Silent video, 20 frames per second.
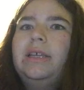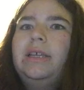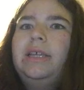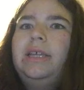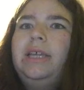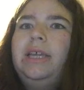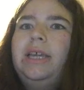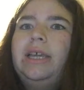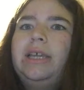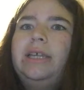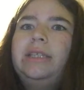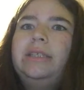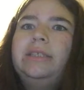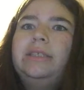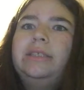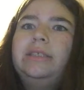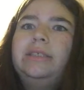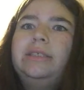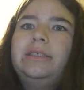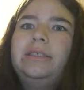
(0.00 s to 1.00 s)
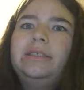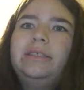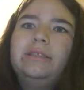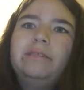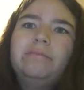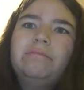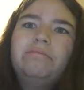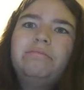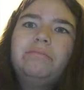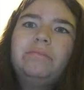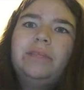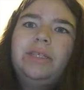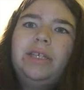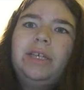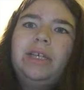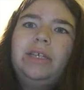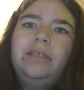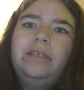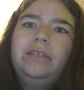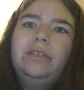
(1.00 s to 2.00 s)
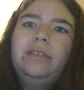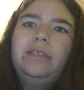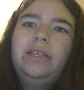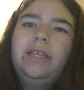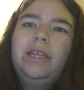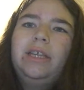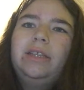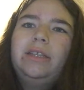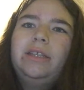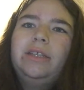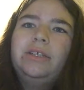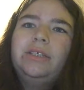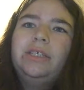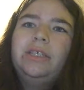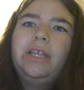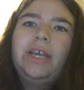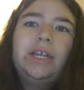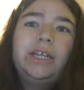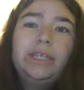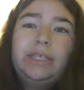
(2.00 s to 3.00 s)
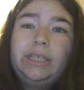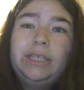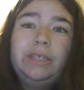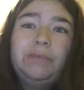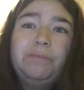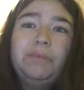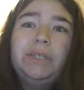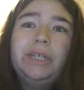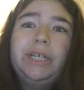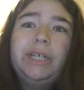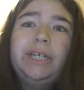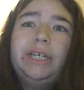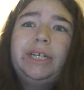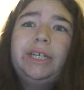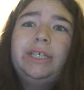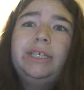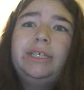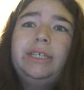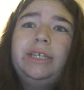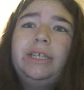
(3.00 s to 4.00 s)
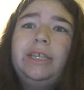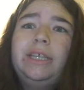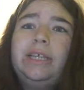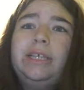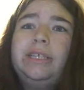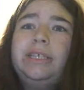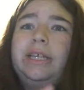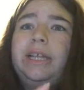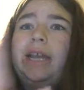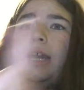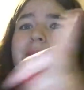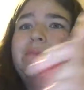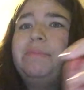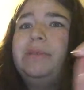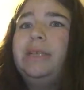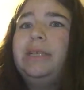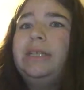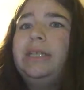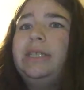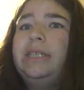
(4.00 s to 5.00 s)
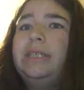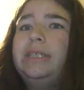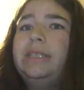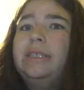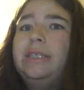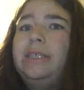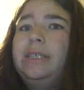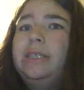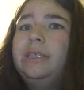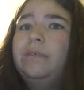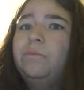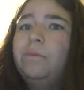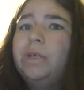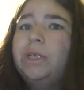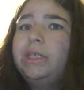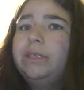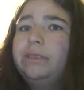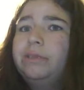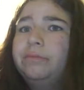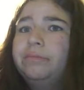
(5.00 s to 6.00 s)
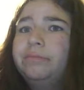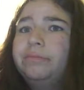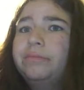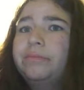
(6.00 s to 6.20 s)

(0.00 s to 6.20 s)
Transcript: Again, there's a lot of similarities to things that happened in season 1,